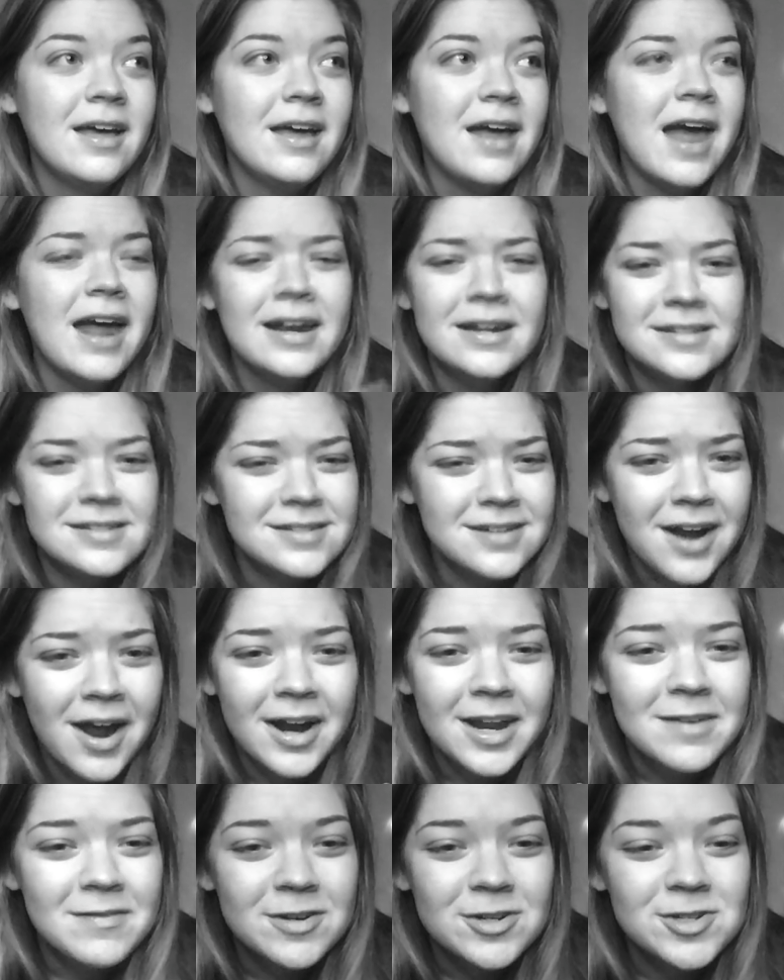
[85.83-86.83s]
And it's not
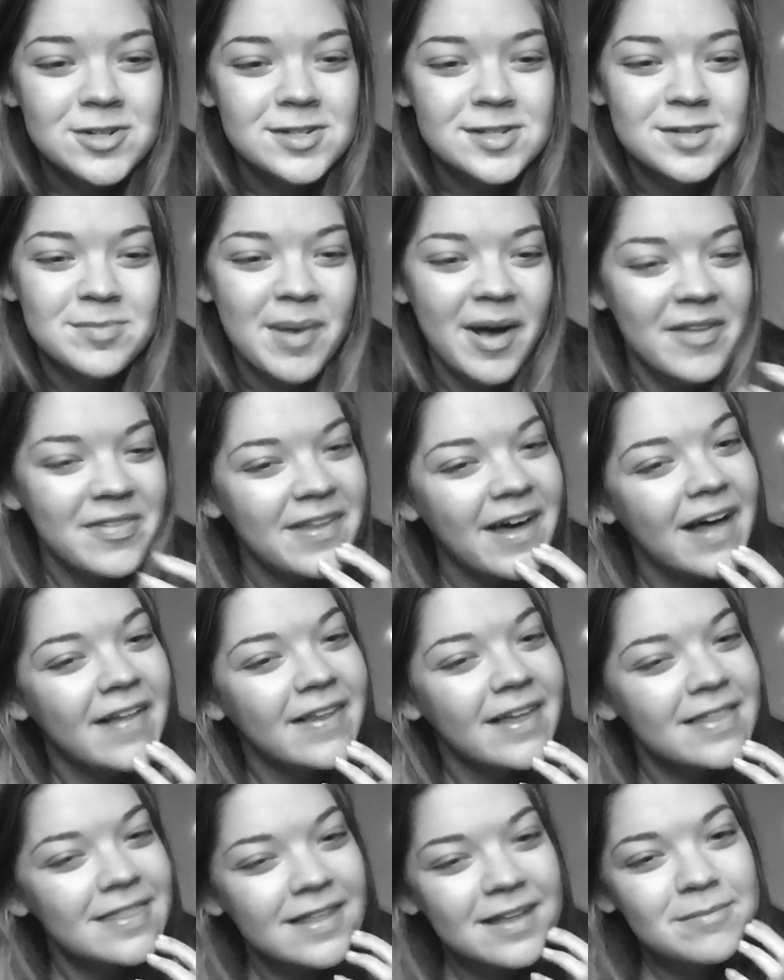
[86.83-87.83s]
even just about that.
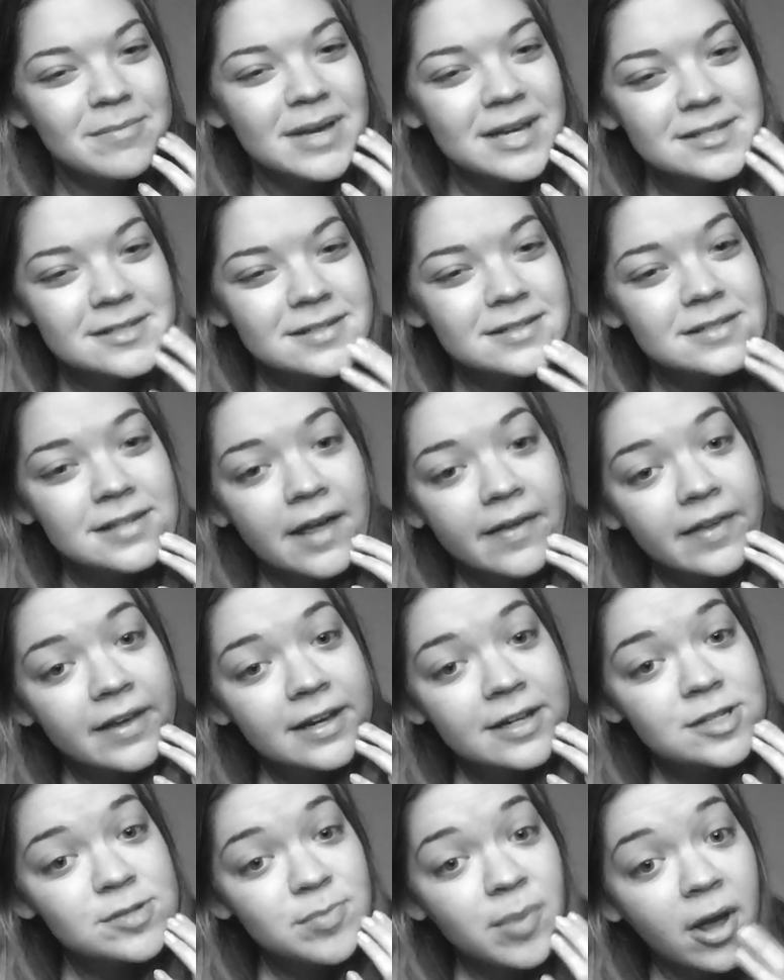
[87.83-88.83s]
That makes it sound like
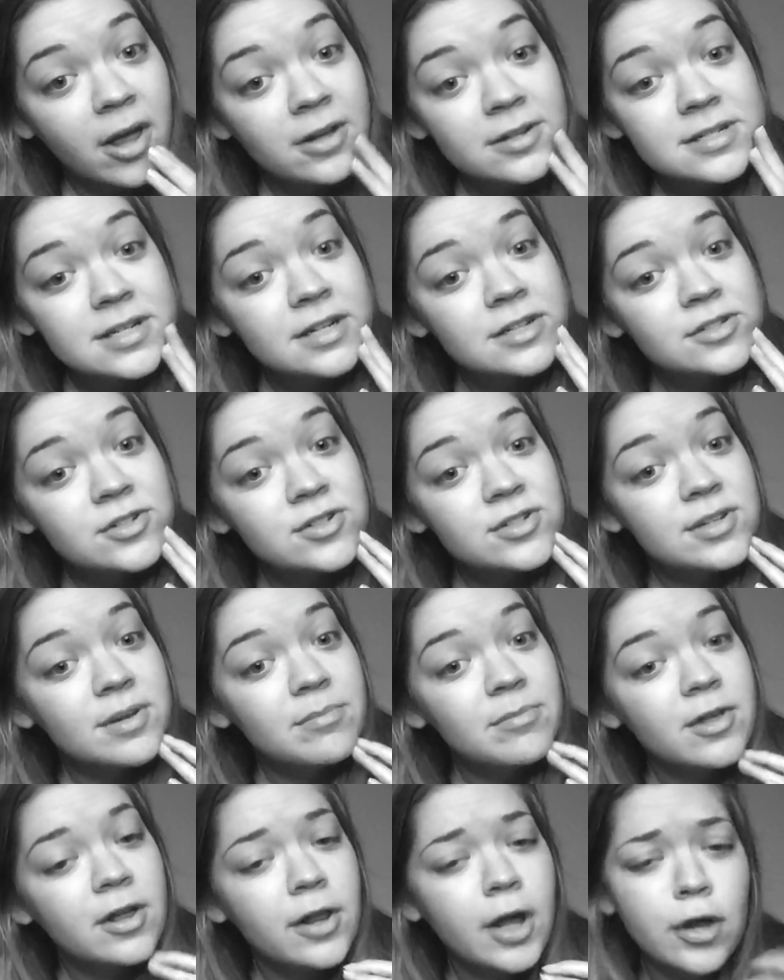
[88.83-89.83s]
it's politics or
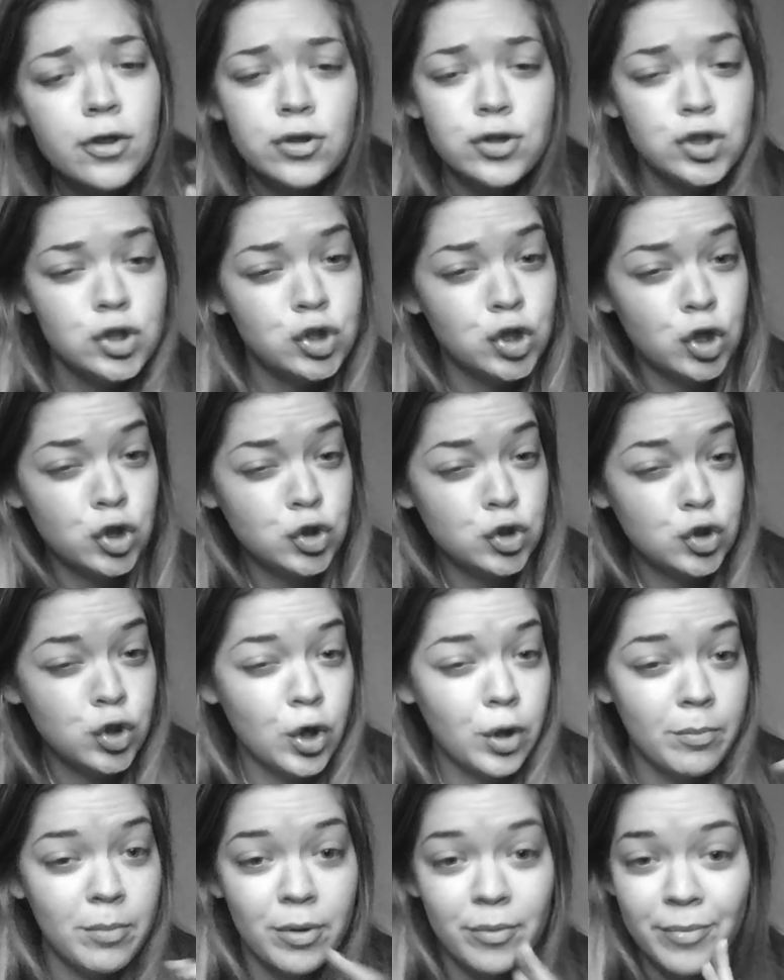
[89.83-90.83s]
something, like the system,
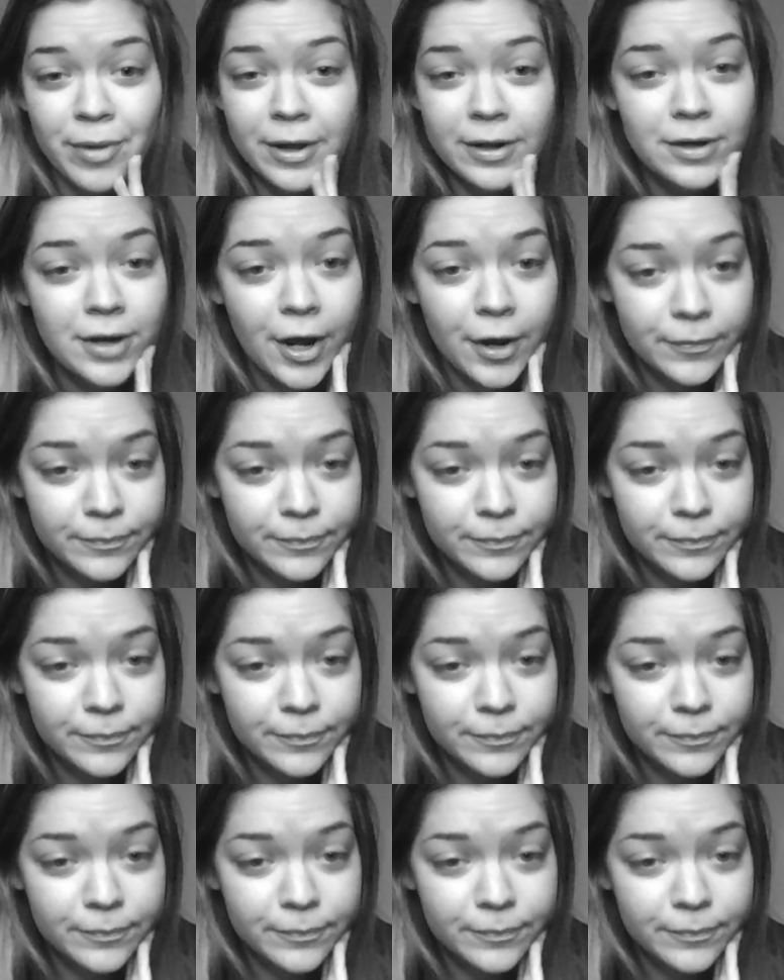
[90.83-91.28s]
but no.